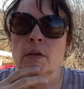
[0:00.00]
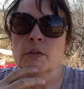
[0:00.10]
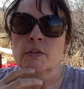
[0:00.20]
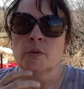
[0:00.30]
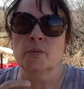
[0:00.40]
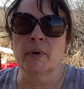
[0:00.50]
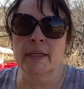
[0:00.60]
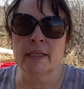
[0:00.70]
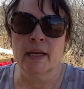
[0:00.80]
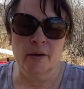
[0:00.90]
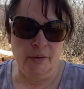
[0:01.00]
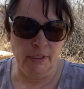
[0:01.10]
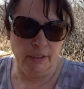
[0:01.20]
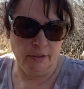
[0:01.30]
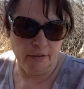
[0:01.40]
So right now
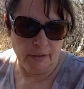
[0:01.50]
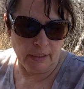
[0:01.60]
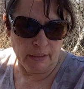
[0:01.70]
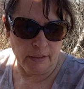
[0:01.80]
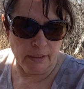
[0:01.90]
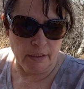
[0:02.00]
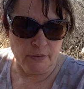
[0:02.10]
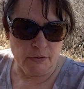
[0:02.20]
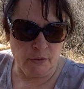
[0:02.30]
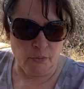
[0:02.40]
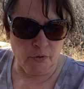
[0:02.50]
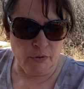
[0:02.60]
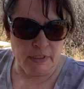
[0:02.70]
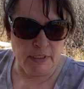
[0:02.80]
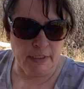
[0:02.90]
here in uh, Zone
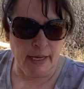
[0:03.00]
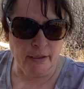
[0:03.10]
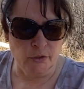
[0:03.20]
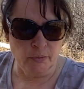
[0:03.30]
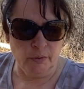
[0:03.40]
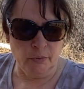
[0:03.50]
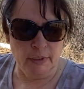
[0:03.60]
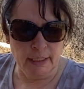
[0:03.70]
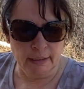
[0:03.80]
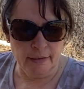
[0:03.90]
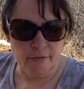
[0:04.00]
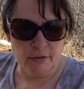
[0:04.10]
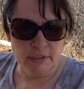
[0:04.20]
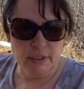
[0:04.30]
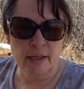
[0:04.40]
3 Saskatchewan, where I live,
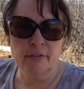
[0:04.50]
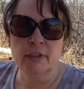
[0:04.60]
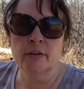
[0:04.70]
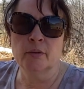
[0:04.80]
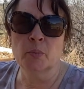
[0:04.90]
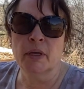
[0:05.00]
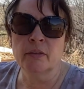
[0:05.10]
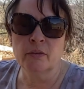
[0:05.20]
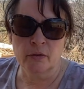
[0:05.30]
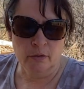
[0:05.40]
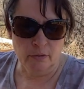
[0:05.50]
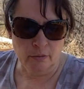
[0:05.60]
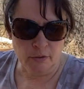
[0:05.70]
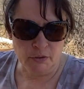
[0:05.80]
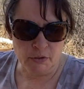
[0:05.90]
we still have another month
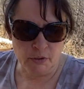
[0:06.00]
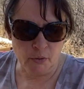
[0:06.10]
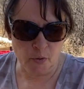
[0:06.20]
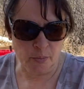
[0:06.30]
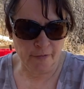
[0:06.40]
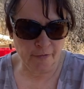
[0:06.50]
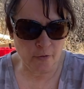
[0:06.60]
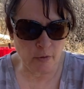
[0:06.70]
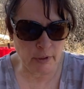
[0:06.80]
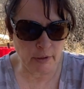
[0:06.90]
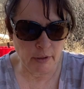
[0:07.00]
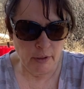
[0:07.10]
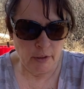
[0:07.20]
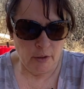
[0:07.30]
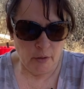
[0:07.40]
or so before
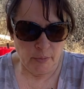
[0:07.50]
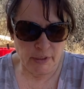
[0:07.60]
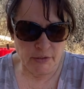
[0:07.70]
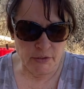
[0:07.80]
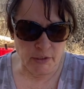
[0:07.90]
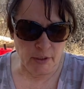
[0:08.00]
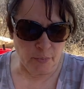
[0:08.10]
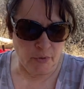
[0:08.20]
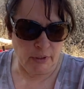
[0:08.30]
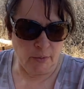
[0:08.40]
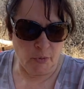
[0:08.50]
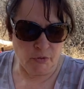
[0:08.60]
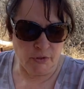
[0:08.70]
we can start putting most